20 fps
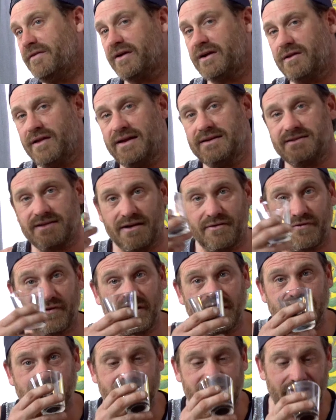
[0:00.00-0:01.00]
of a cleansing
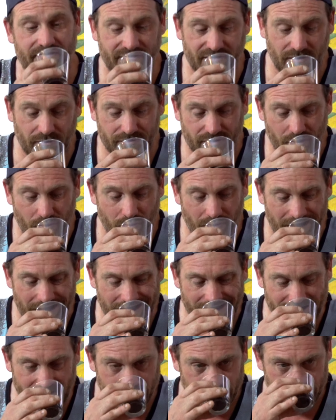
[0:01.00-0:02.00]
first. Now, if you don't know
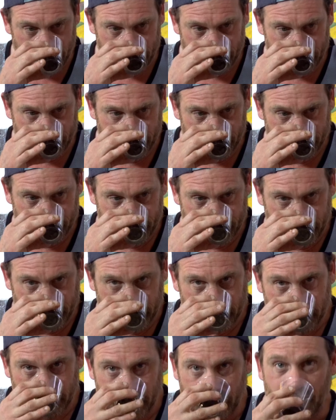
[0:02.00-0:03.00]
why,
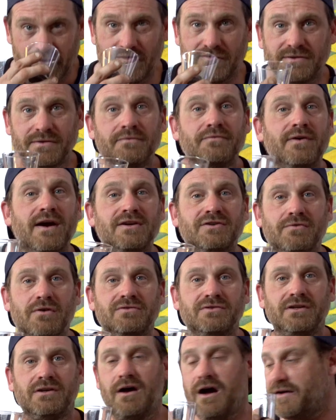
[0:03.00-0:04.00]
use some fresh
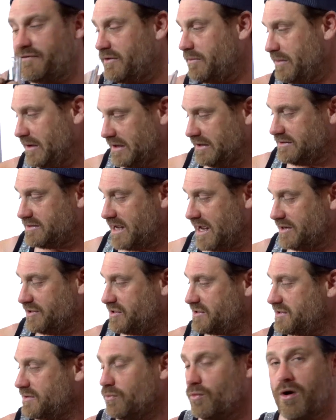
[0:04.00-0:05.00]
roasted coffee beans and
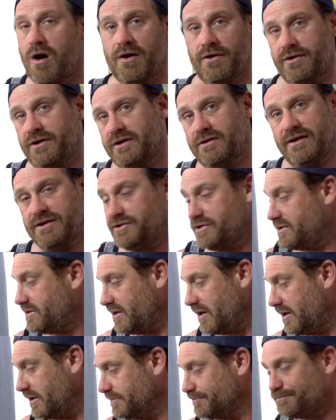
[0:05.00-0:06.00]
just some water to cleanse your
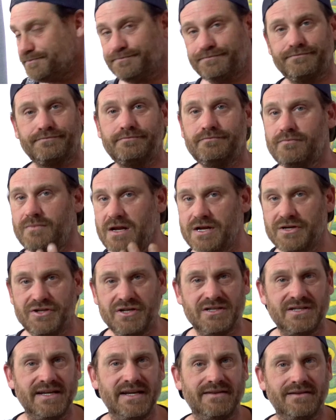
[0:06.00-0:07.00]
tongue,
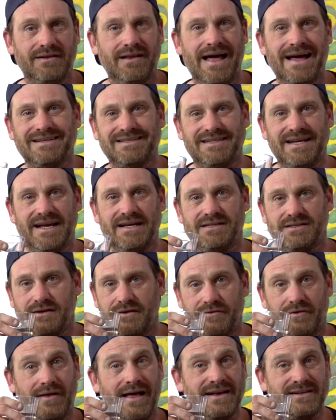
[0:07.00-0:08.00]
just to get the last taste
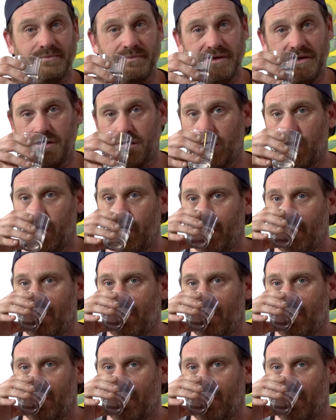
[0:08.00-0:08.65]
of the last beer